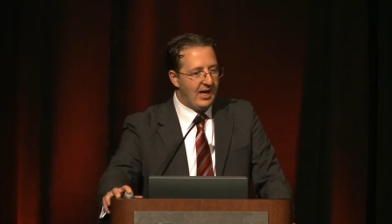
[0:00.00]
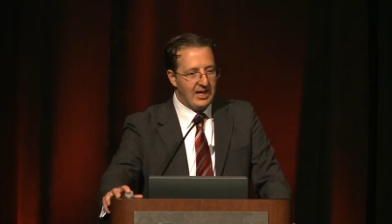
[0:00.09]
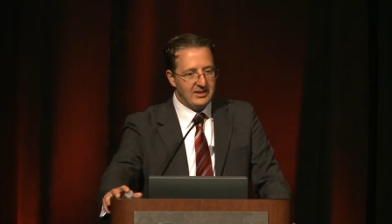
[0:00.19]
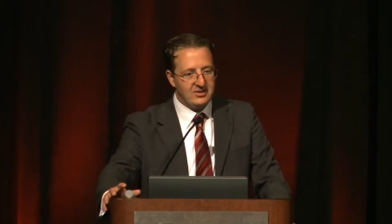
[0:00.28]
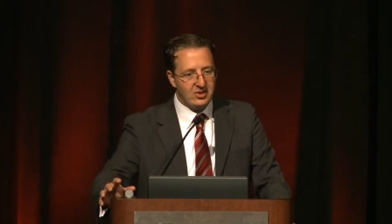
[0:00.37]

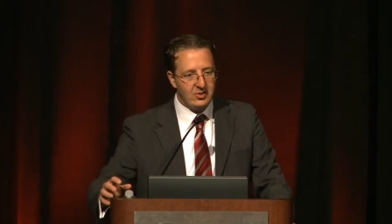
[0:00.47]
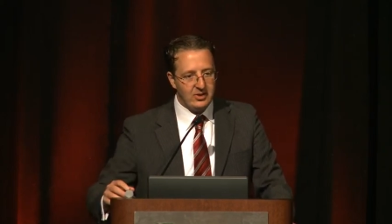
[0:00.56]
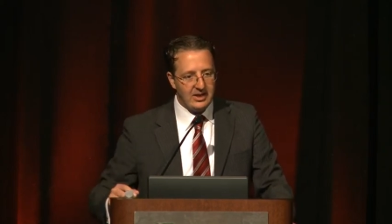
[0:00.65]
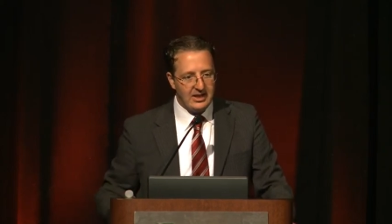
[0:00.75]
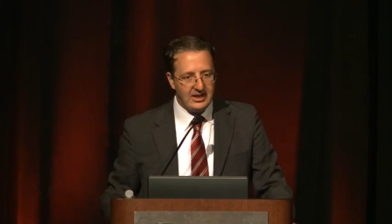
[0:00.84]
And so
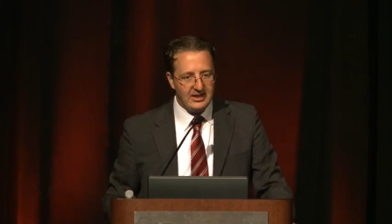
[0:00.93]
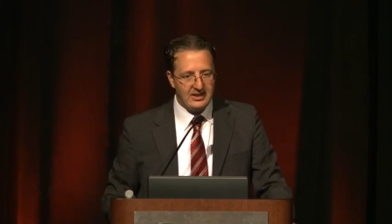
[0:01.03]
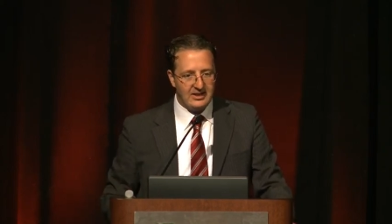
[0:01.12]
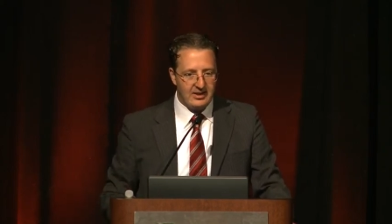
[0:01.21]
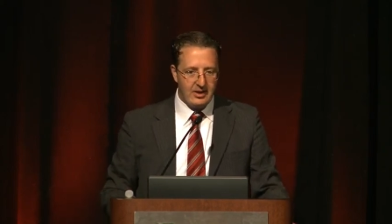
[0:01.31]

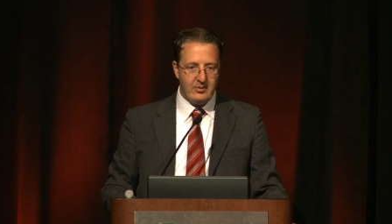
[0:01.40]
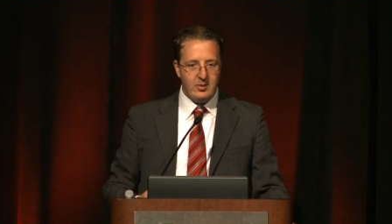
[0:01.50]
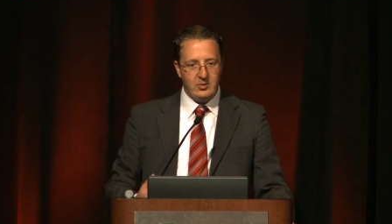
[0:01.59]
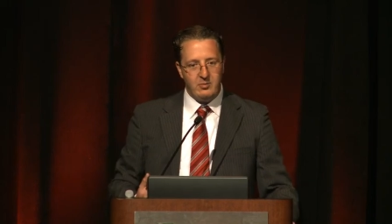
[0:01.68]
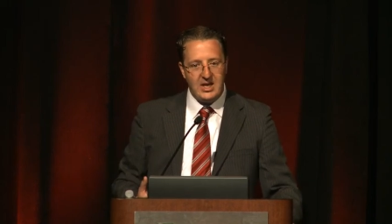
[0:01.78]

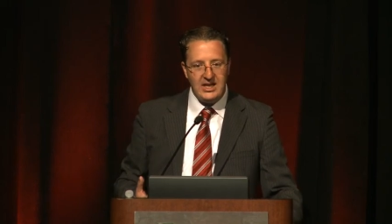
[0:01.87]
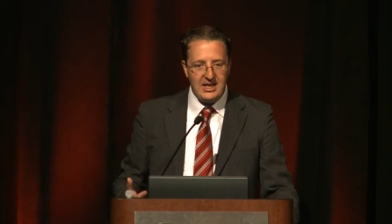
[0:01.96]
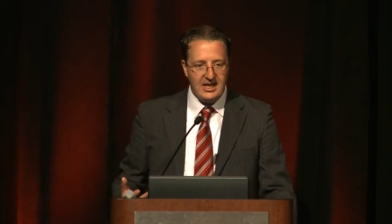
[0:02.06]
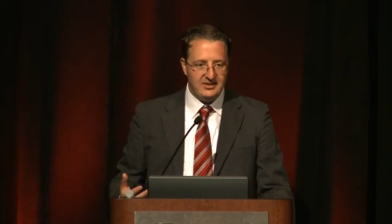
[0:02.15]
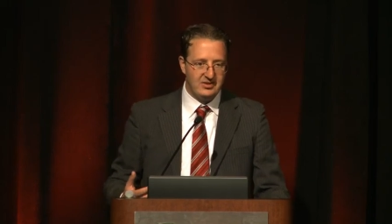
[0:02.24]
in many
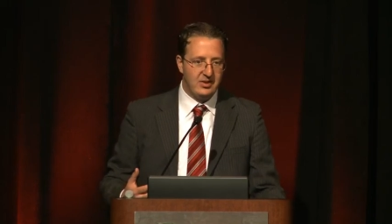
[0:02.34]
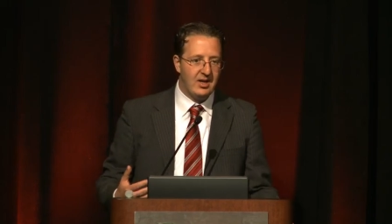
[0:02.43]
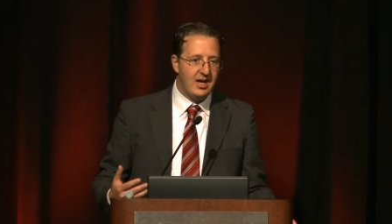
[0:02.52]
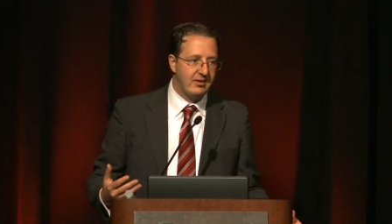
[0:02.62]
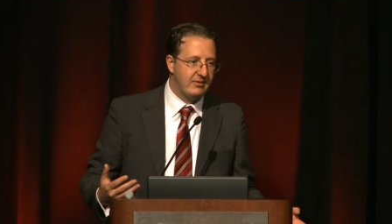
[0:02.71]
cases, a
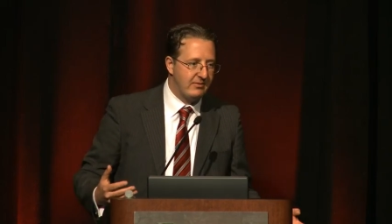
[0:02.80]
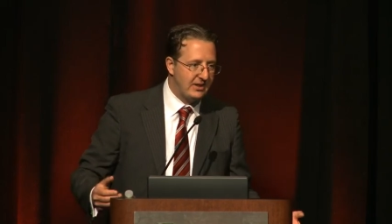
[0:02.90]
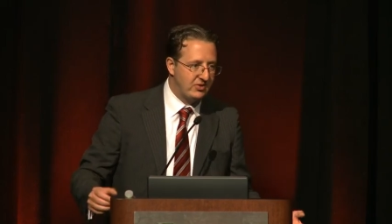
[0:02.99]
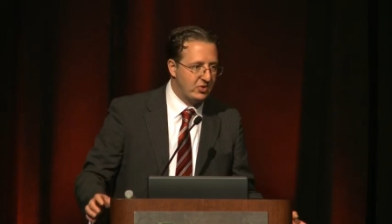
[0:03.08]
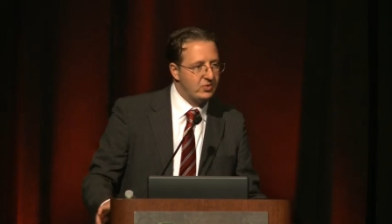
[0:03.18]
lot of
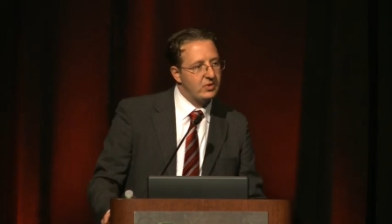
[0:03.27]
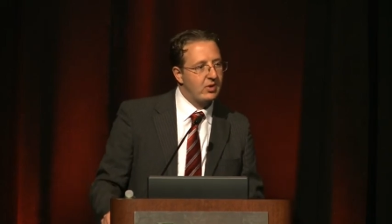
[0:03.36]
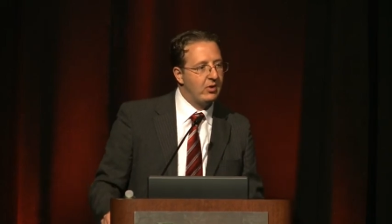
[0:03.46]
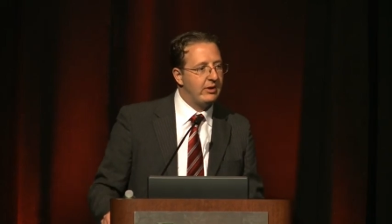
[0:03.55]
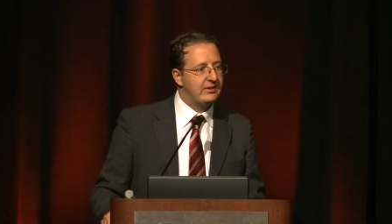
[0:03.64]
investors will
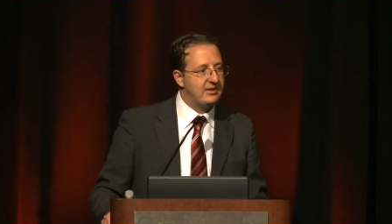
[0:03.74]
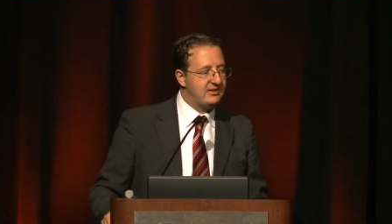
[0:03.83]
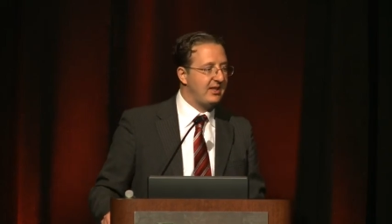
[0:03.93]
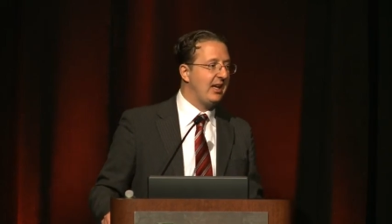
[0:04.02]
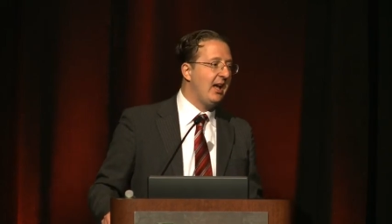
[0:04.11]
go out there and
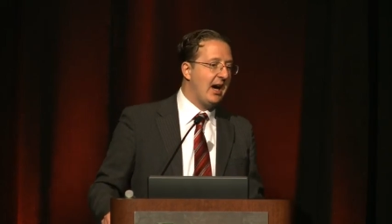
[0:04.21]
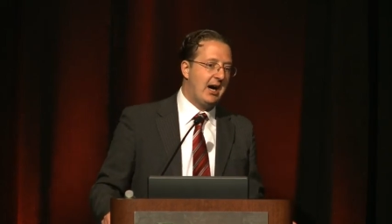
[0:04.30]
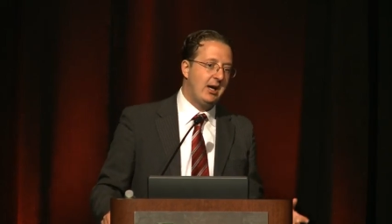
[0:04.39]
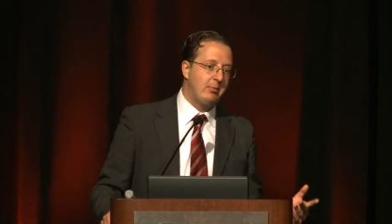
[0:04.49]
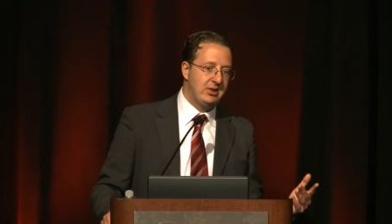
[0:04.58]
say,
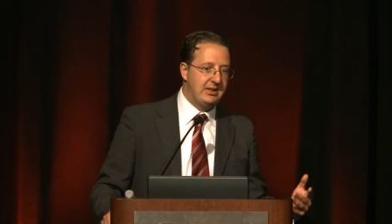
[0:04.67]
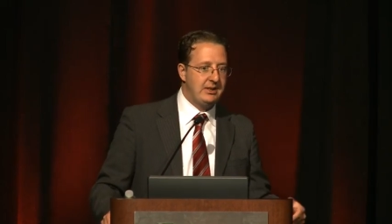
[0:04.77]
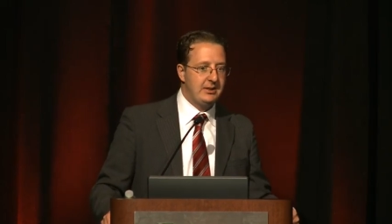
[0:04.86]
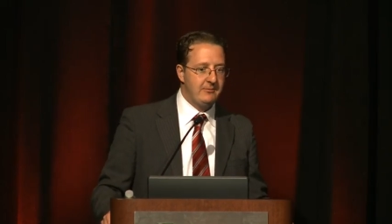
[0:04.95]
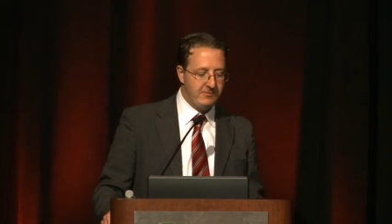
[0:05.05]
I
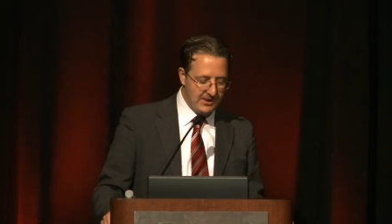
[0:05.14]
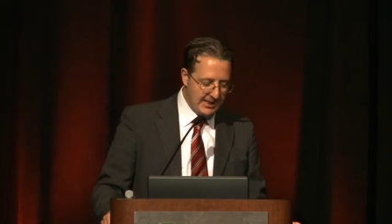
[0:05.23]
believe